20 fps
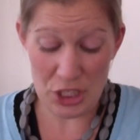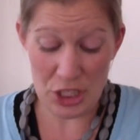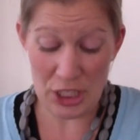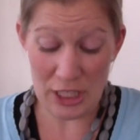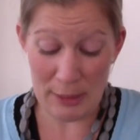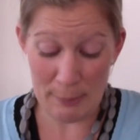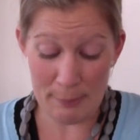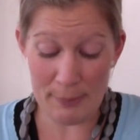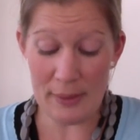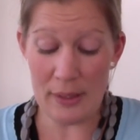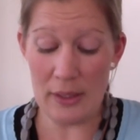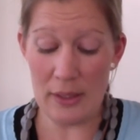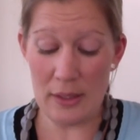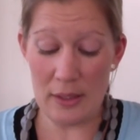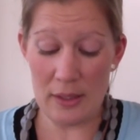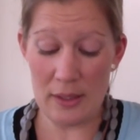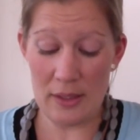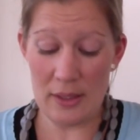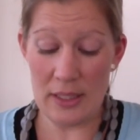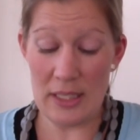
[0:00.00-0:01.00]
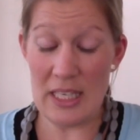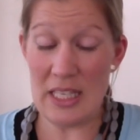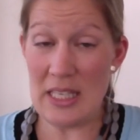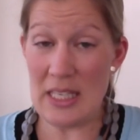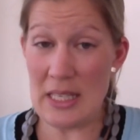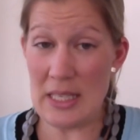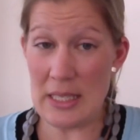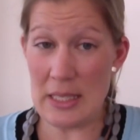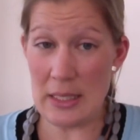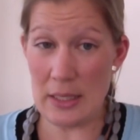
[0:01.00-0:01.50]
lip
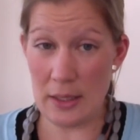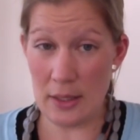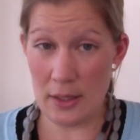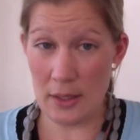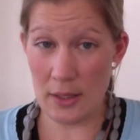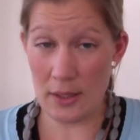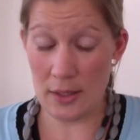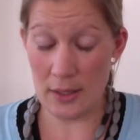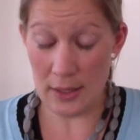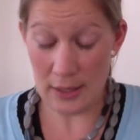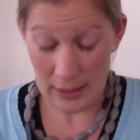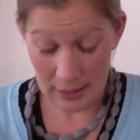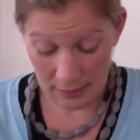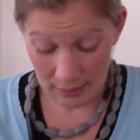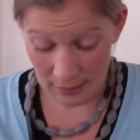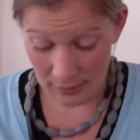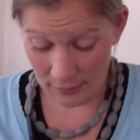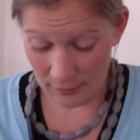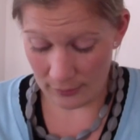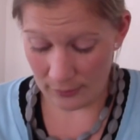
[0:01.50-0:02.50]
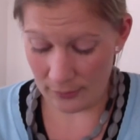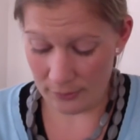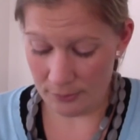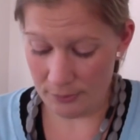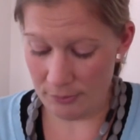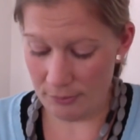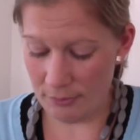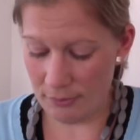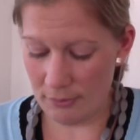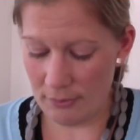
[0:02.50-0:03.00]
kiss heel.
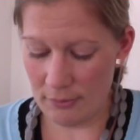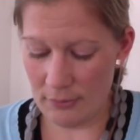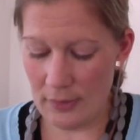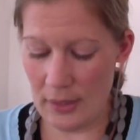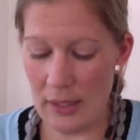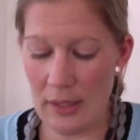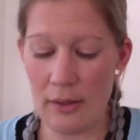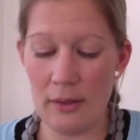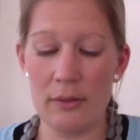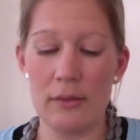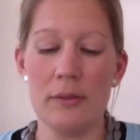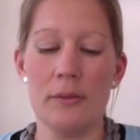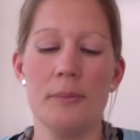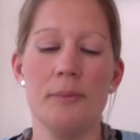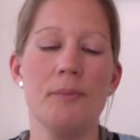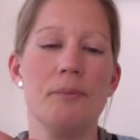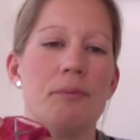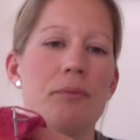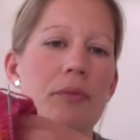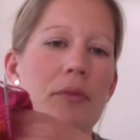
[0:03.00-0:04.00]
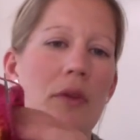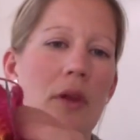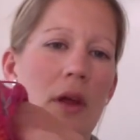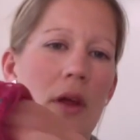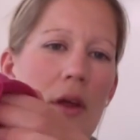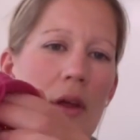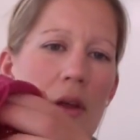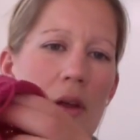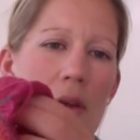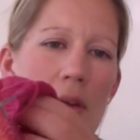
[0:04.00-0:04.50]

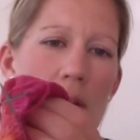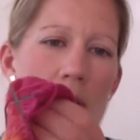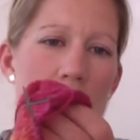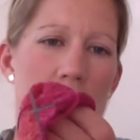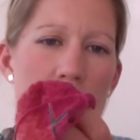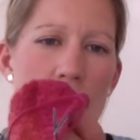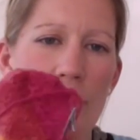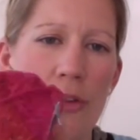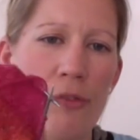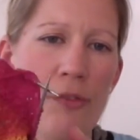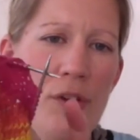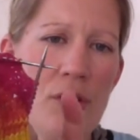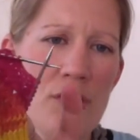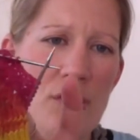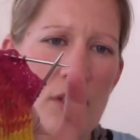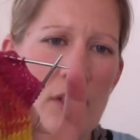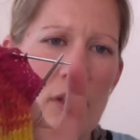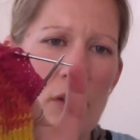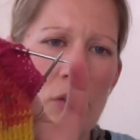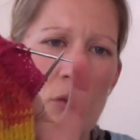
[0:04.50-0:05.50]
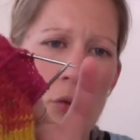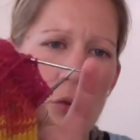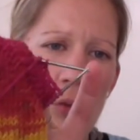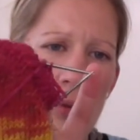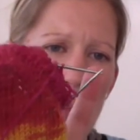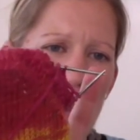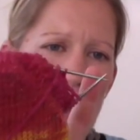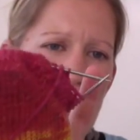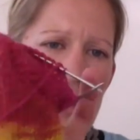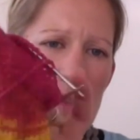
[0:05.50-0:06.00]
So first I did it on the
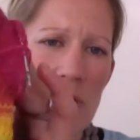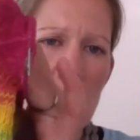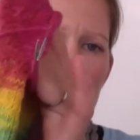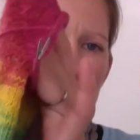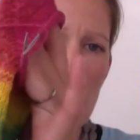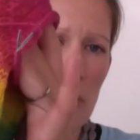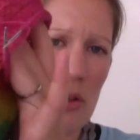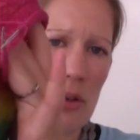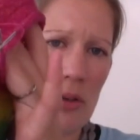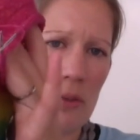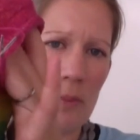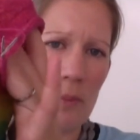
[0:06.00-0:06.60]
one sock